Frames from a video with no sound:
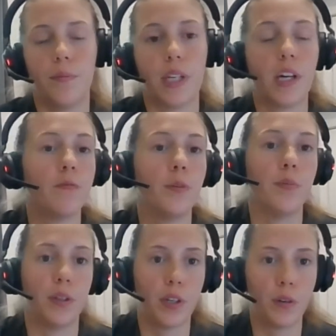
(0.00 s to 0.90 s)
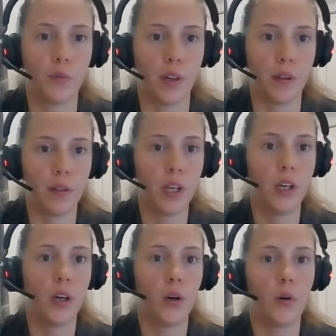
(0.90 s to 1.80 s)
become familiar with
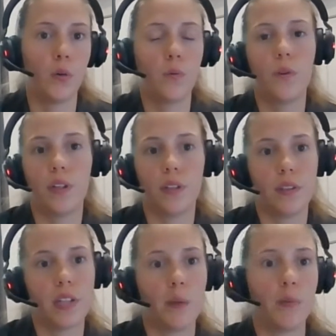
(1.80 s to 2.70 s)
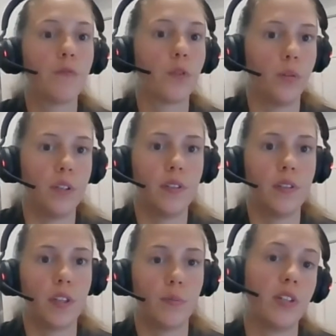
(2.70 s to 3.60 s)
what type of roles
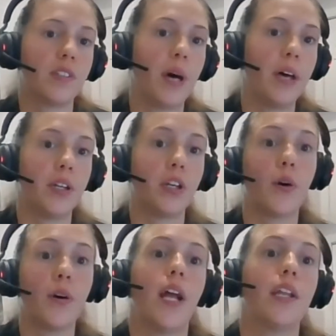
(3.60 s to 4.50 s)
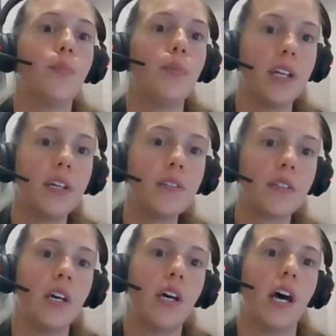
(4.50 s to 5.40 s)
your municipality already plays,
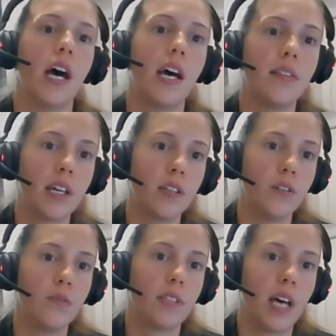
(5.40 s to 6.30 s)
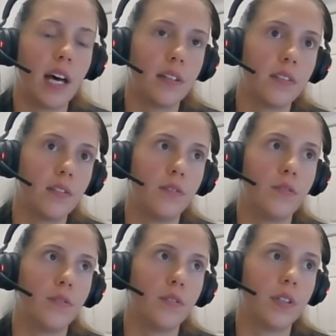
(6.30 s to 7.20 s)
and then use that
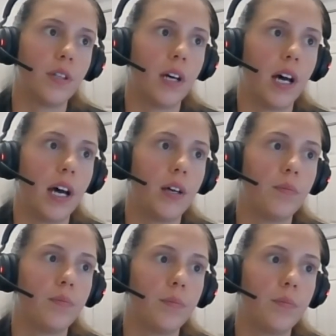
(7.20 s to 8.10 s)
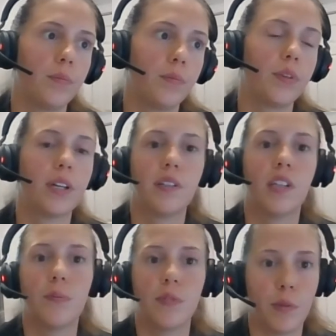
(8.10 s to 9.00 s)
to uh, bring to
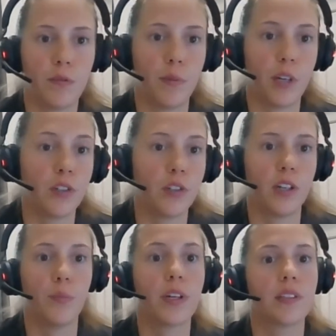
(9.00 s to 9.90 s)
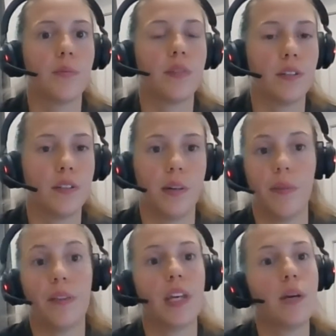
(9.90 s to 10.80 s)
them some information or bring something to them
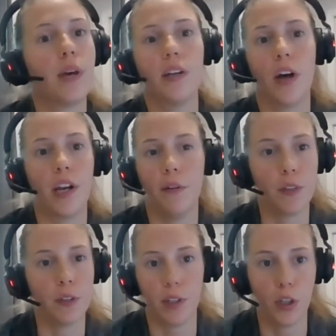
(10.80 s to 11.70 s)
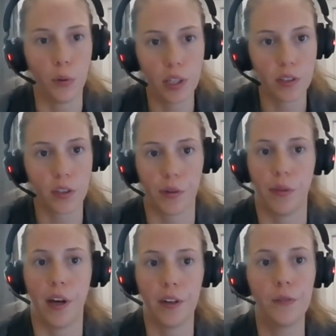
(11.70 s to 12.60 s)
that they may not have even noticed or
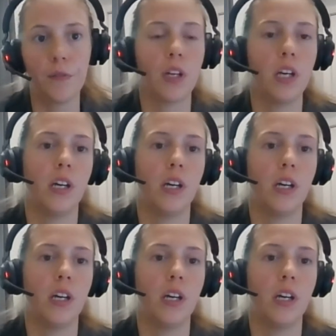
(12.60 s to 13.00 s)
thought of.